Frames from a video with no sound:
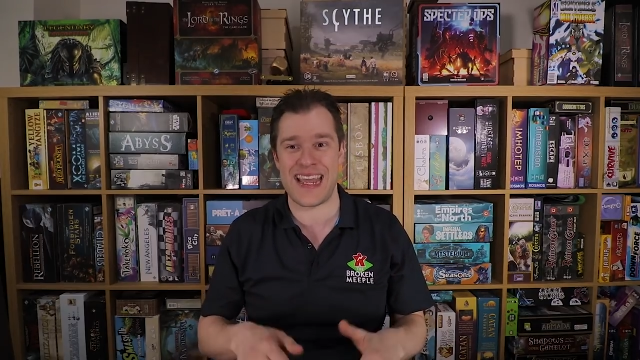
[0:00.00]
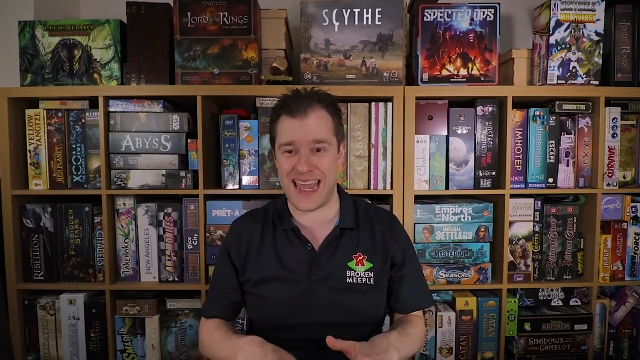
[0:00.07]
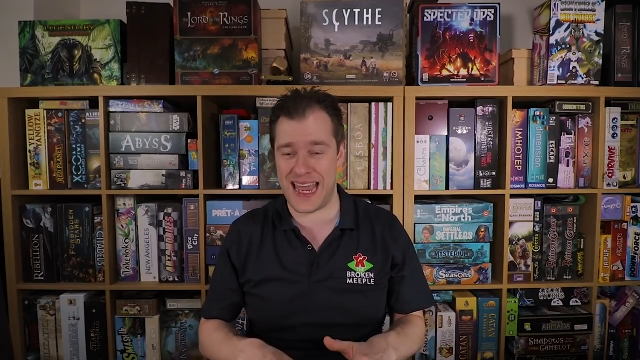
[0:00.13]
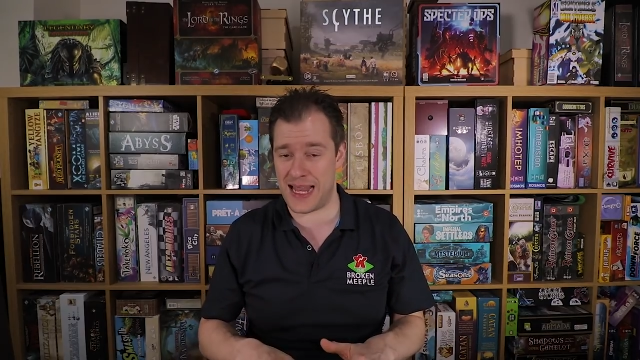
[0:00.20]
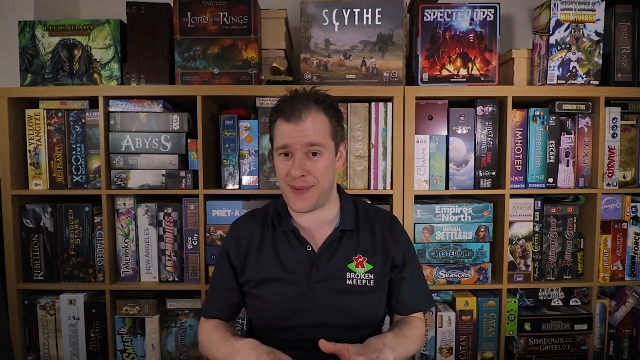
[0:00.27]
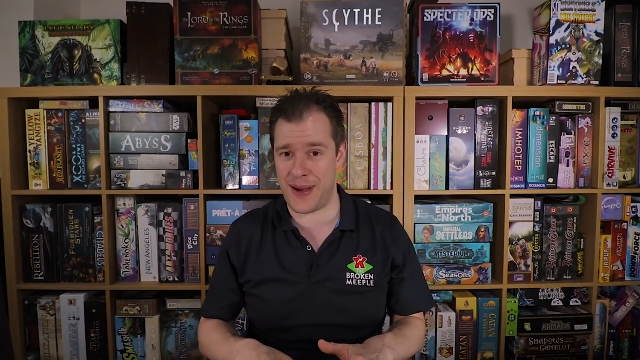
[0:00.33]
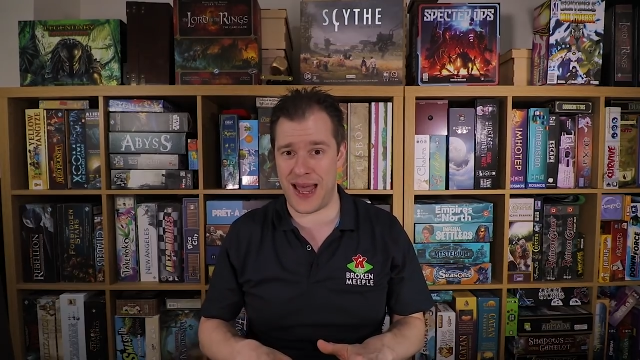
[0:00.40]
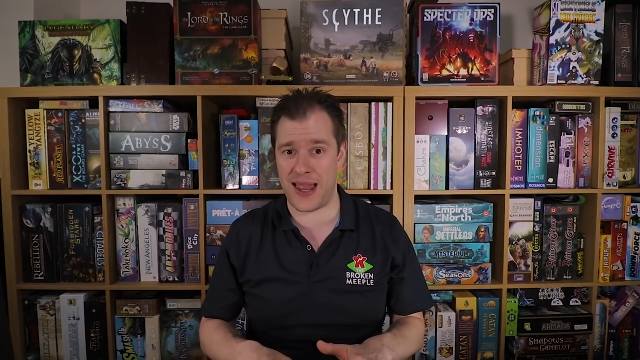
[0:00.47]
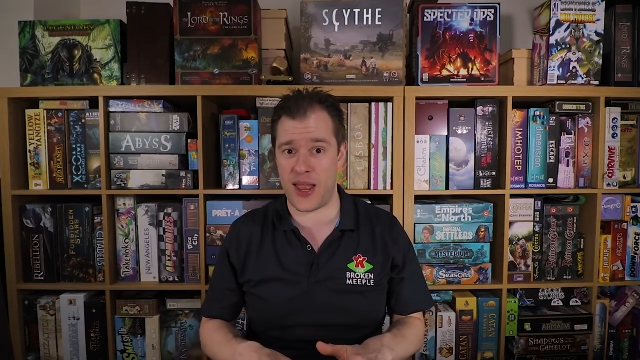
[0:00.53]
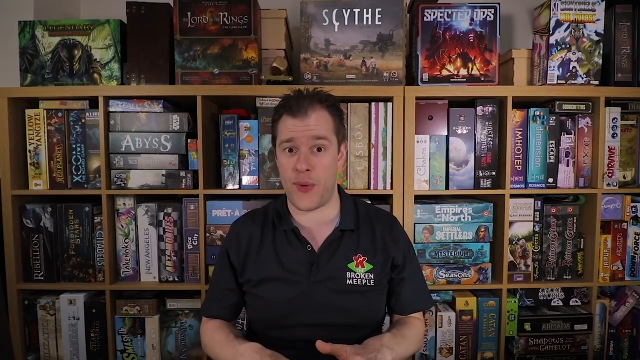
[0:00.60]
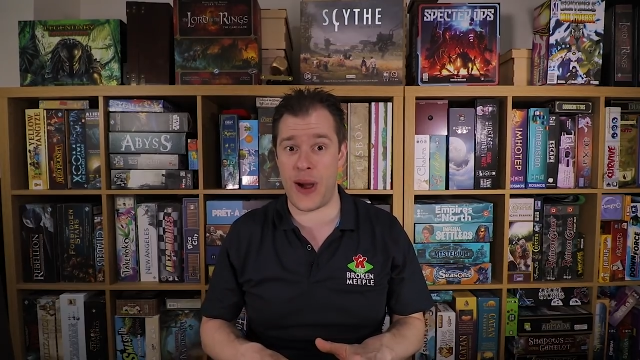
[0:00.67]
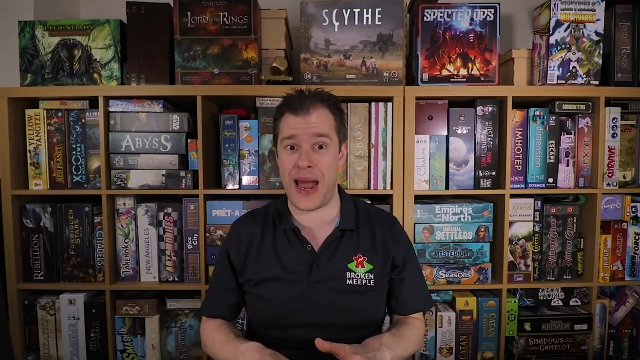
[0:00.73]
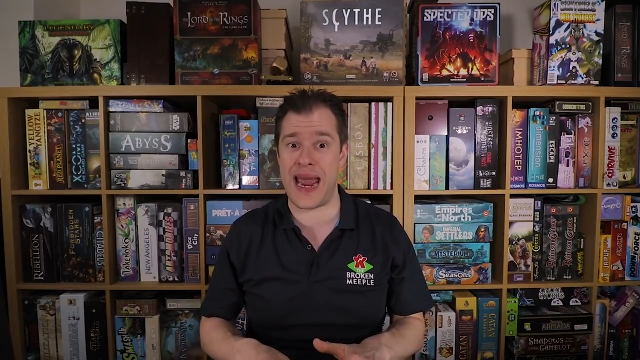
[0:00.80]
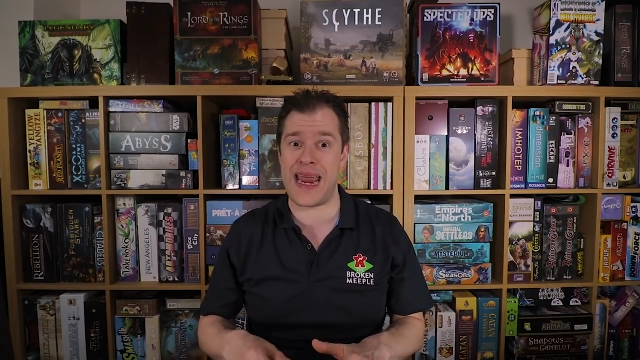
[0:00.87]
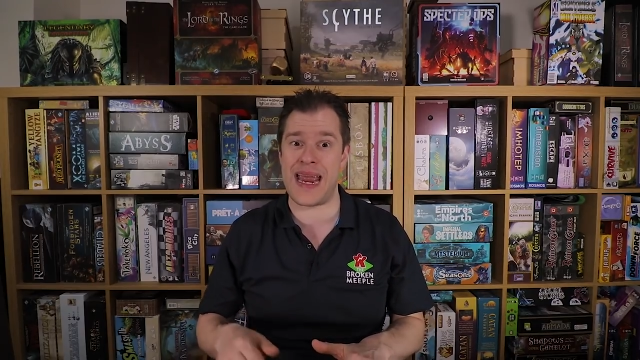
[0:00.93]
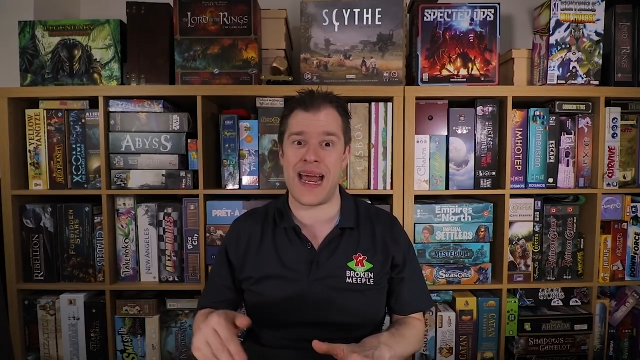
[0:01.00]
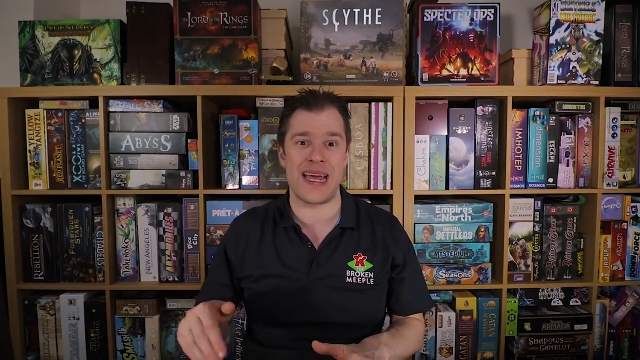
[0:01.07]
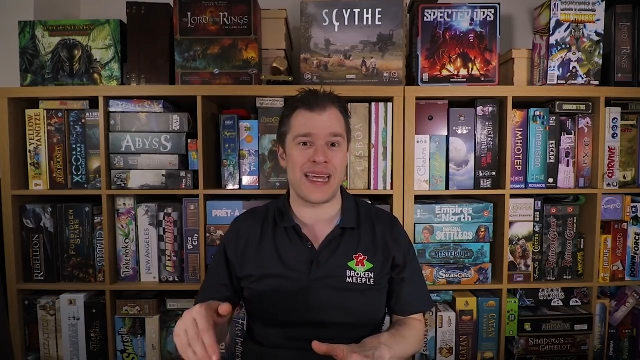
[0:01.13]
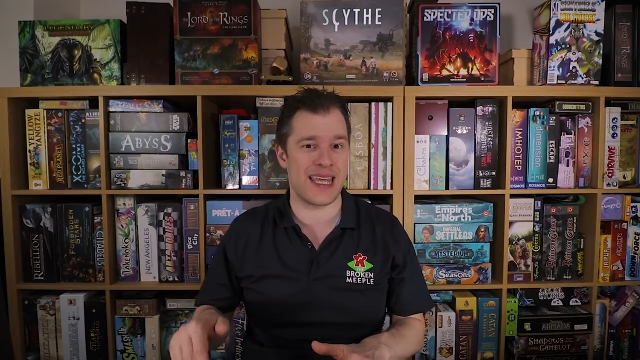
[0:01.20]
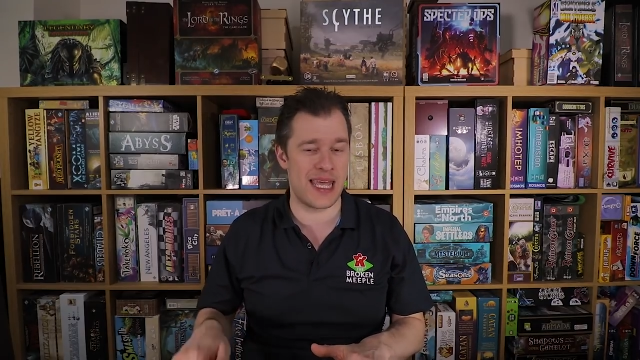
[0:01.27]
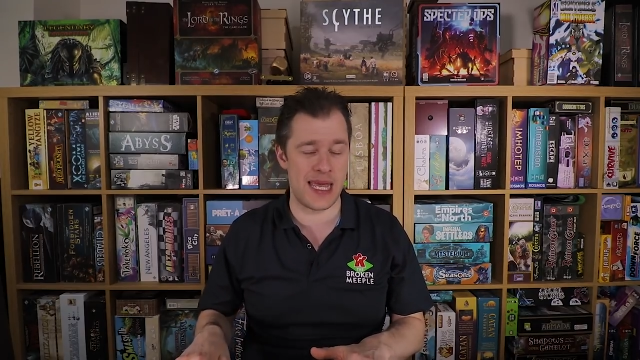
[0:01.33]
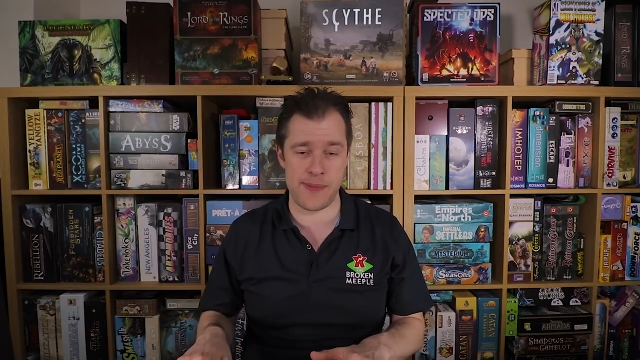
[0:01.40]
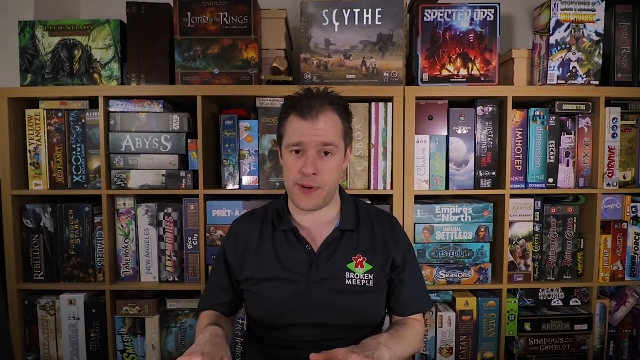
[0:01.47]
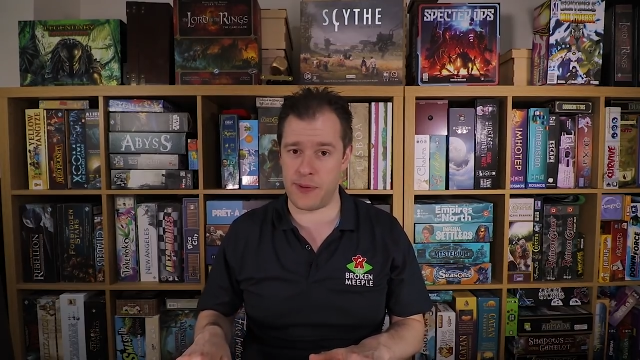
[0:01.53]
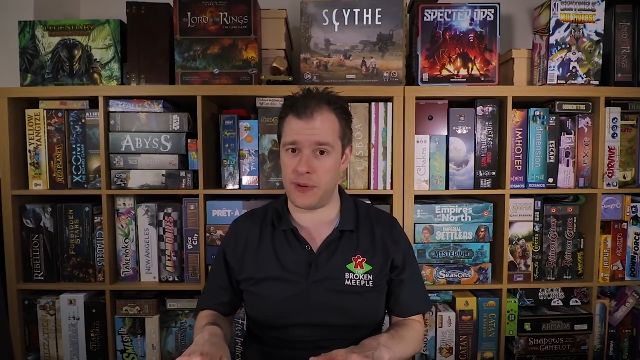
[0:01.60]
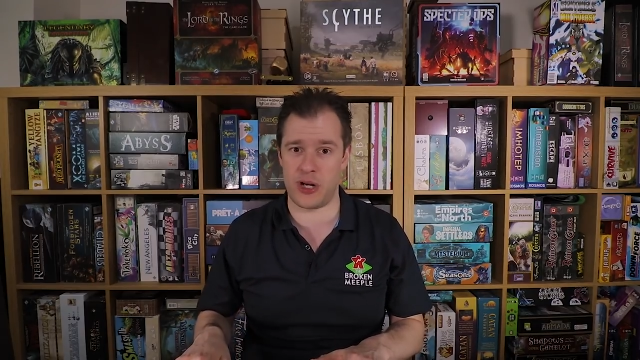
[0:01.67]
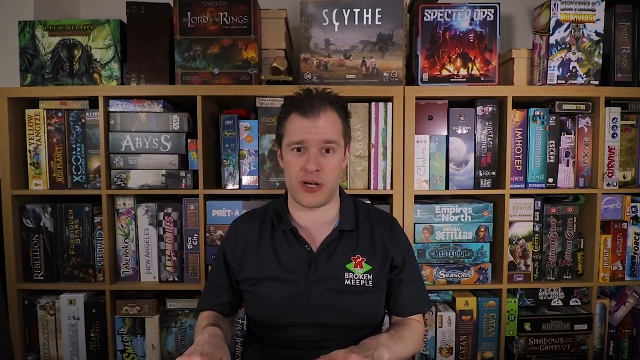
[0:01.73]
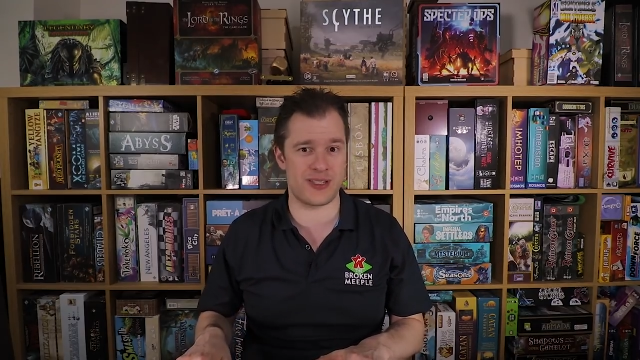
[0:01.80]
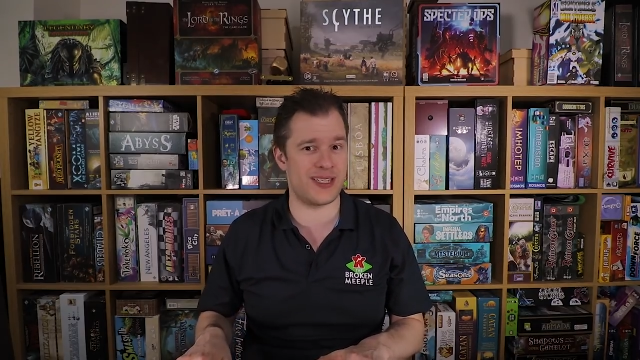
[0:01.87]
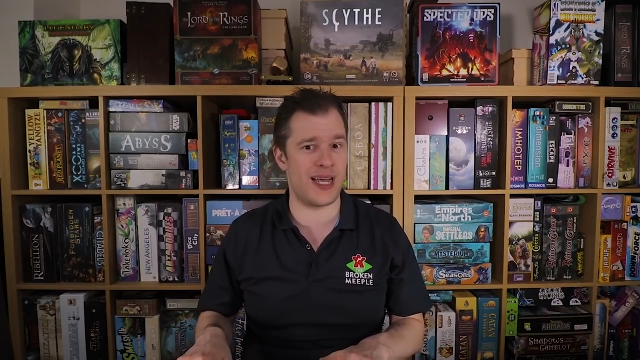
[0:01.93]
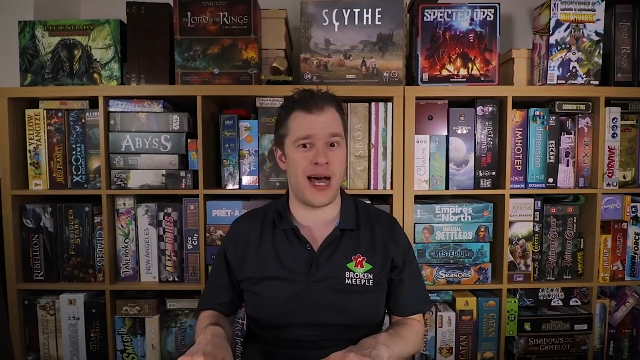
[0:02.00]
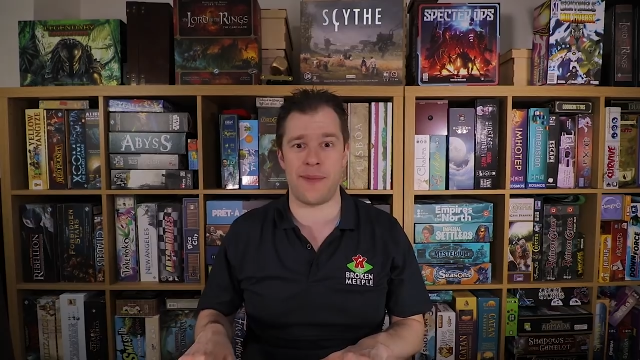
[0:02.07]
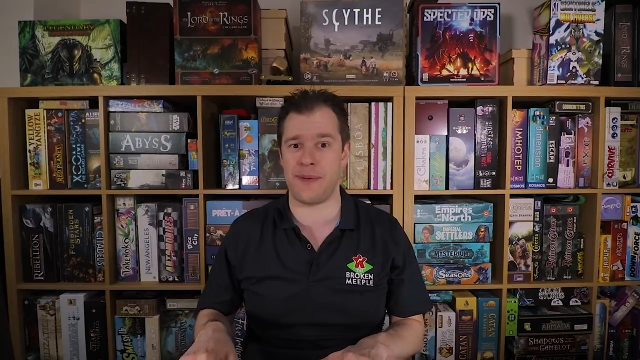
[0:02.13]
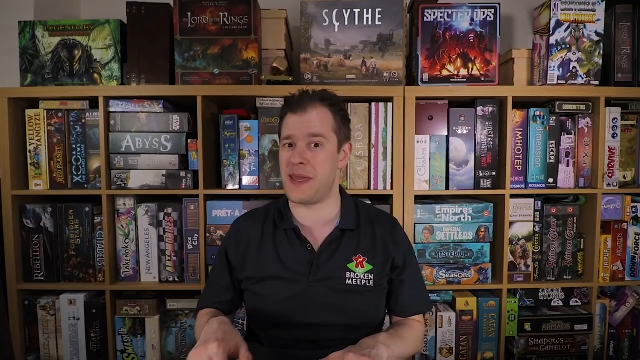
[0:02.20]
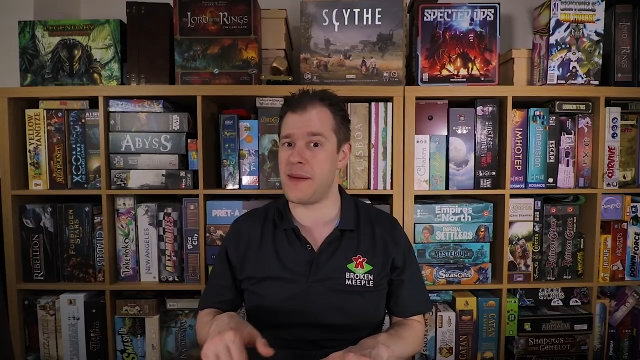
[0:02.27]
get them out of the way. Keep them locked up.